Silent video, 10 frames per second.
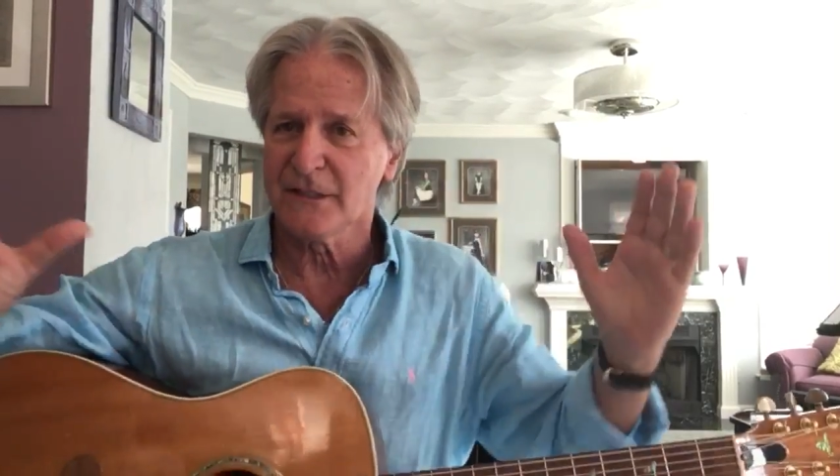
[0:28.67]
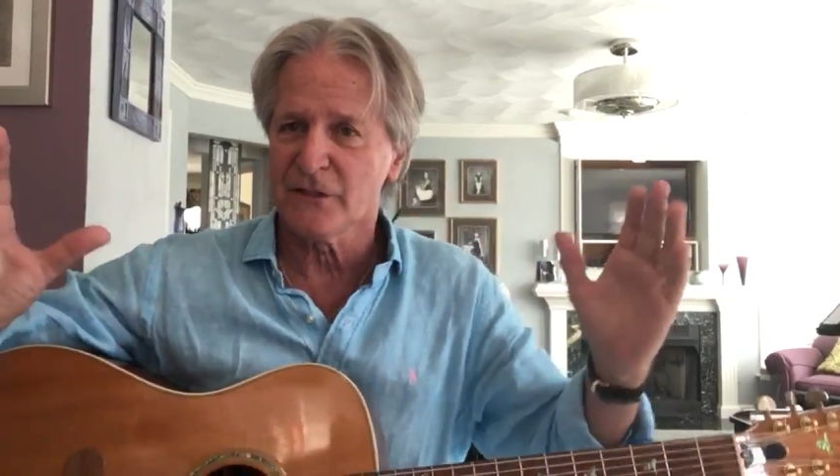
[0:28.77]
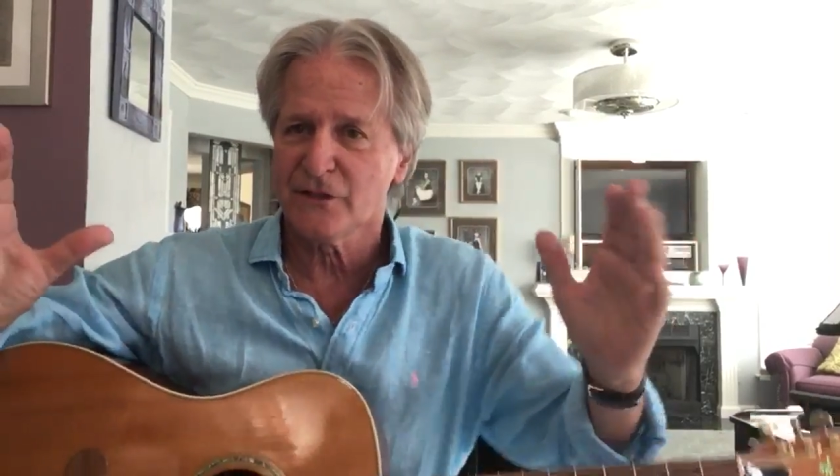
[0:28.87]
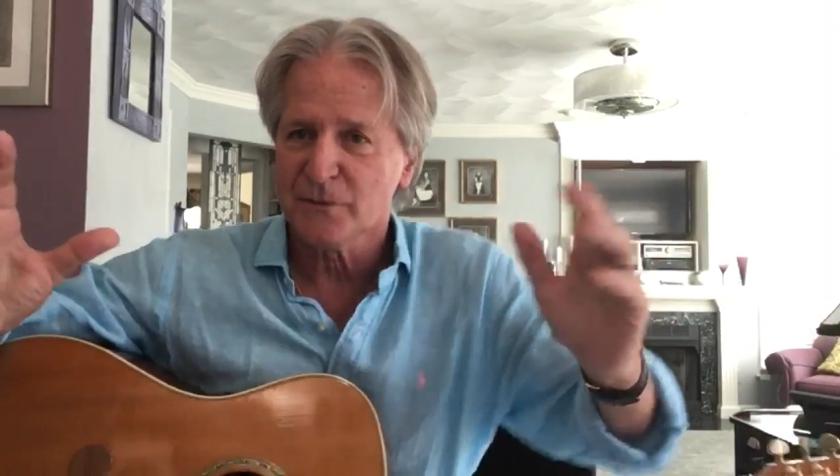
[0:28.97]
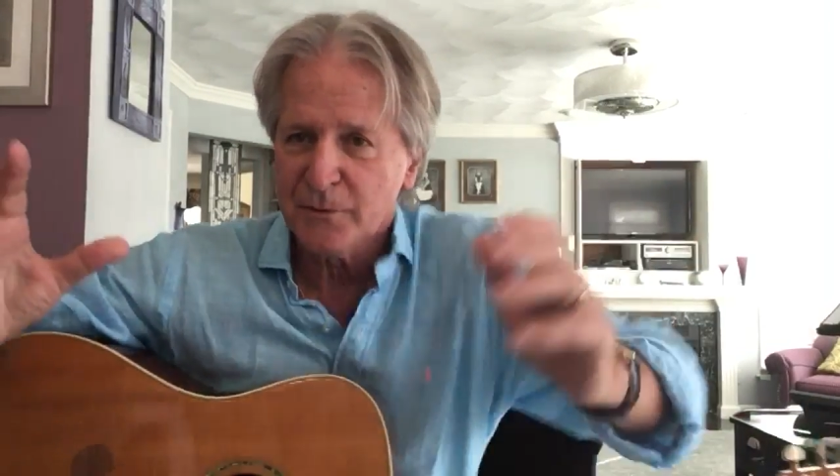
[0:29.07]
of
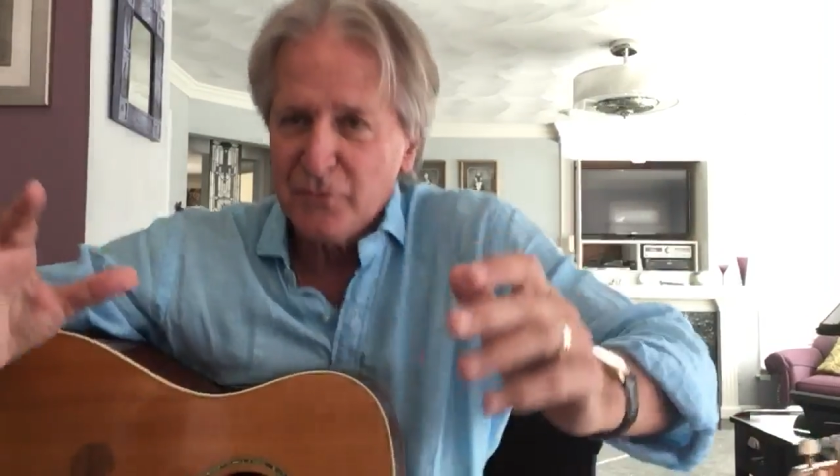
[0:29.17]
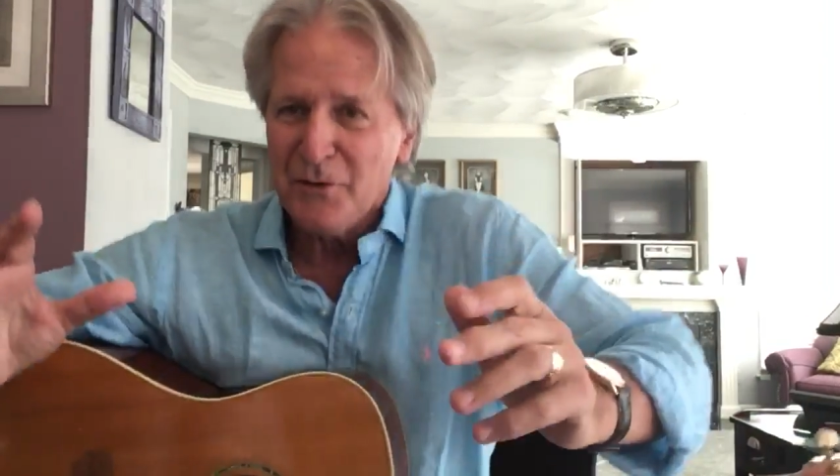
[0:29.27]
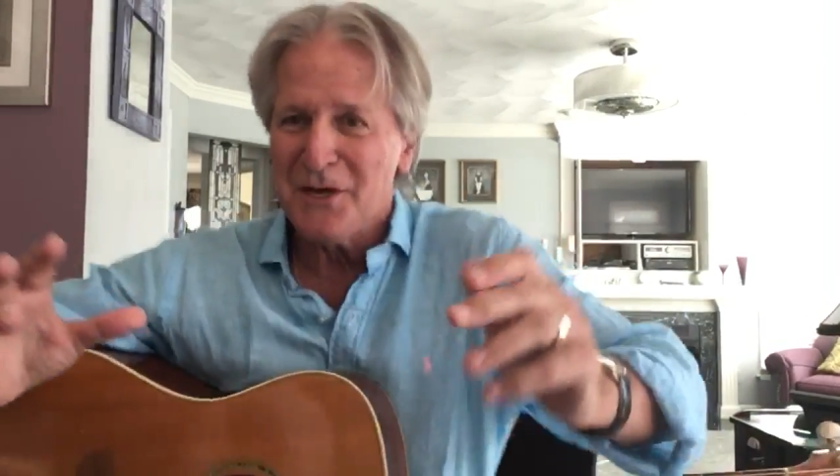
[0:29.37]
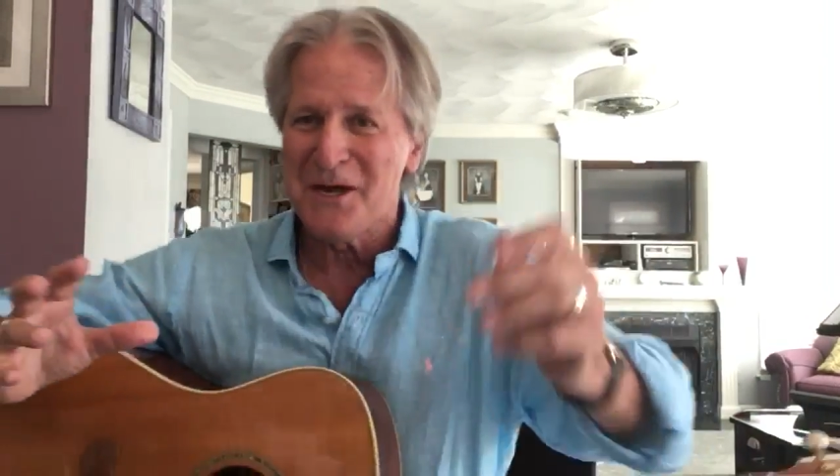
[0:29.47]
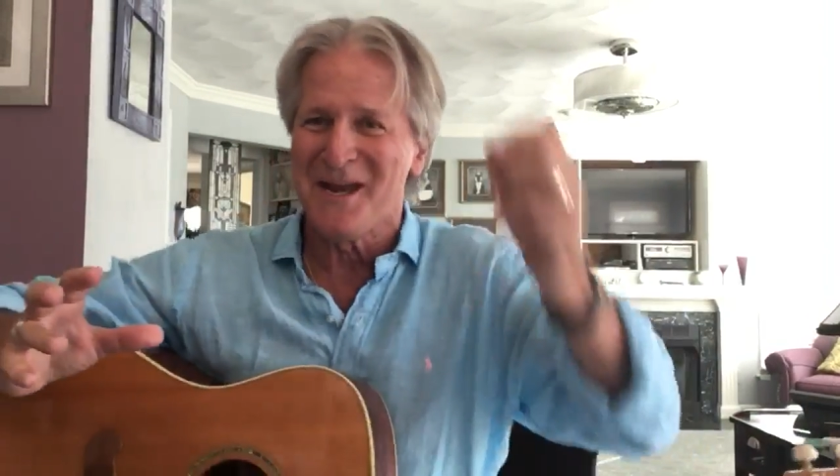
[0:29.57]
distance
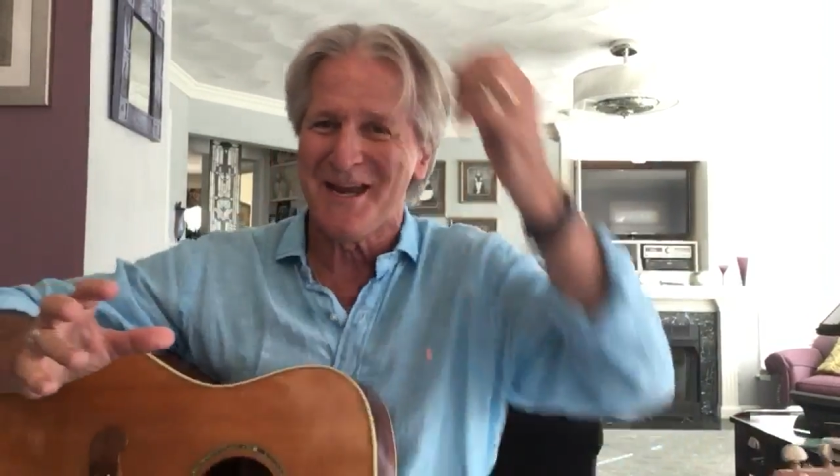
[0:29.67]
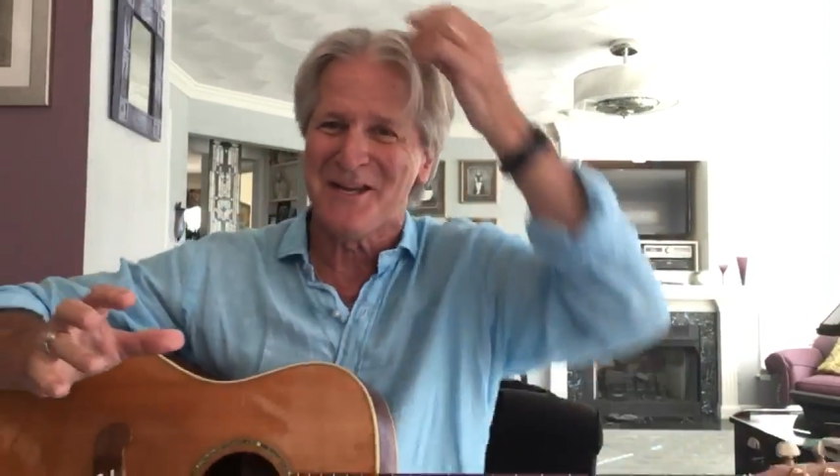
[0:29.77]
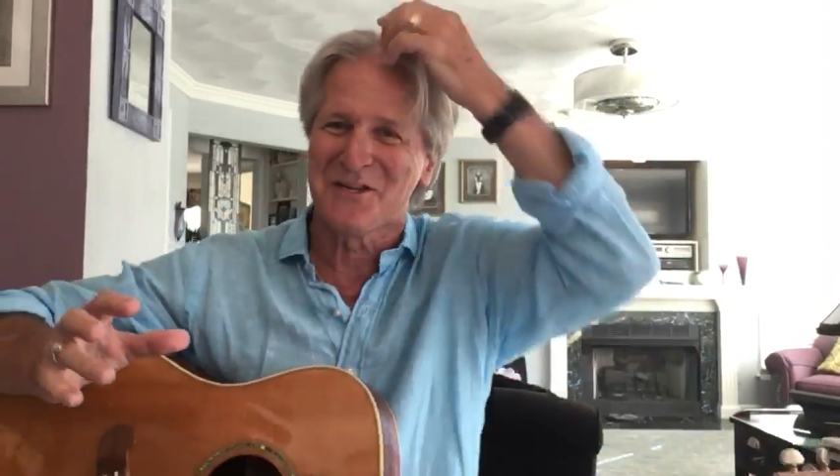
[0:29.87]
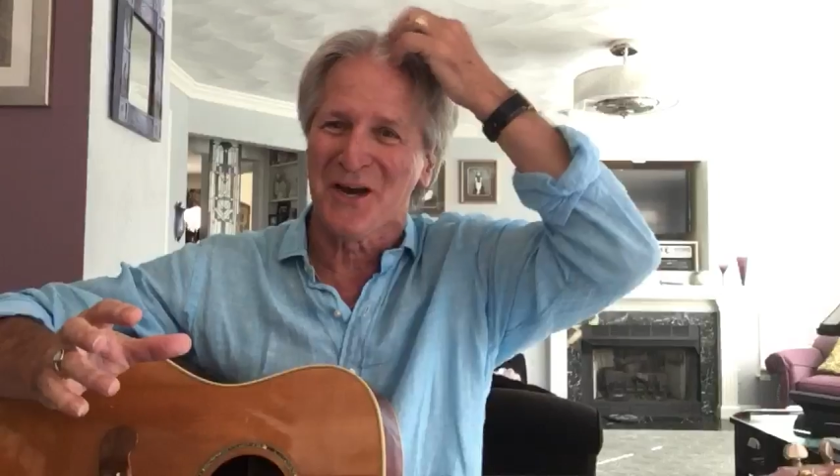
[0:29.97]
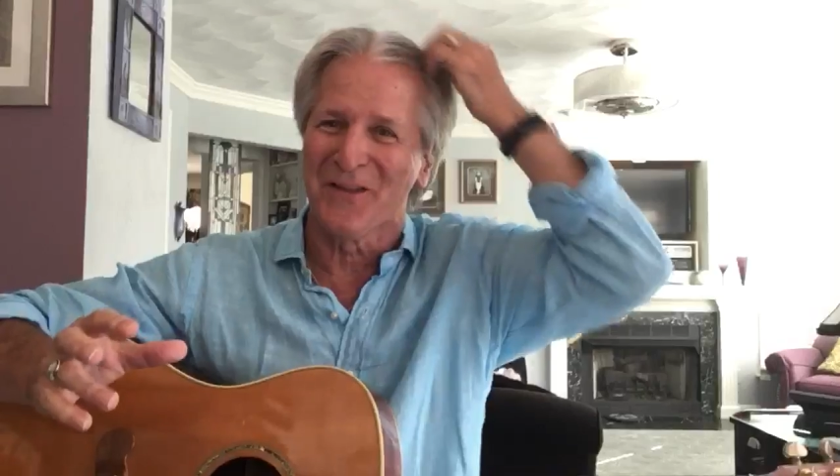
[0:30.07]
between
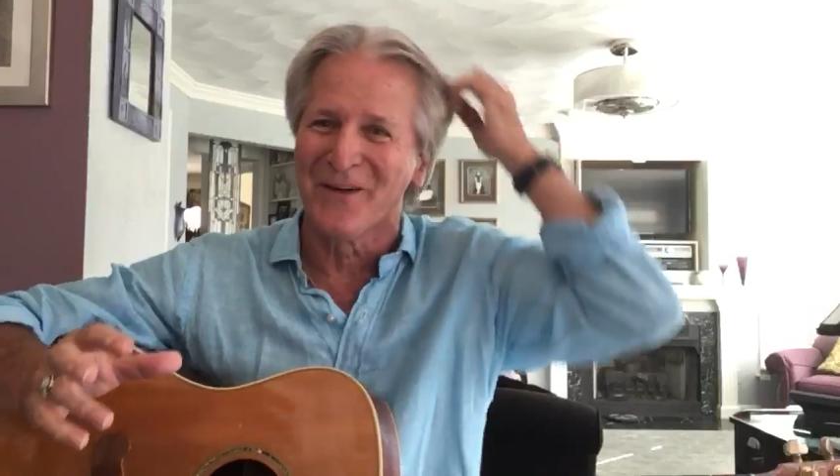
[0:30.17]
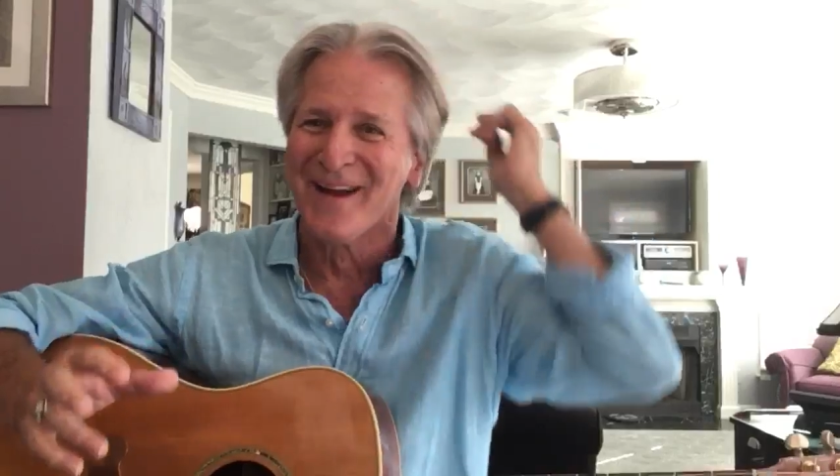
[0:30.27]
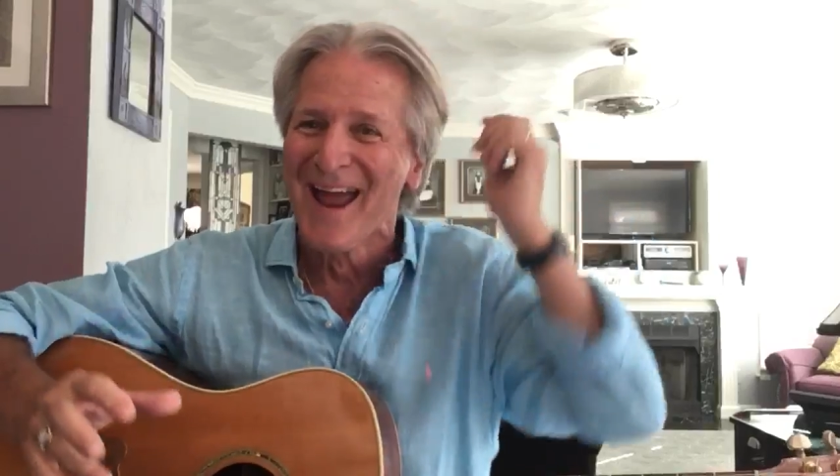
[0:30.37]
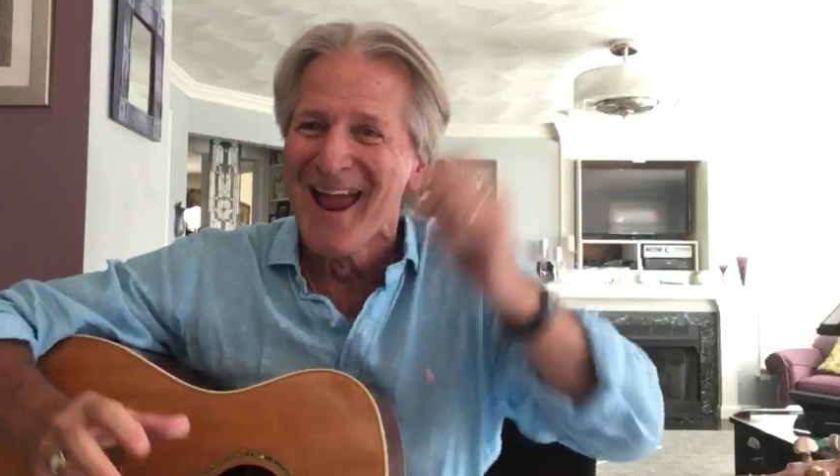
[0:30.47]
each other.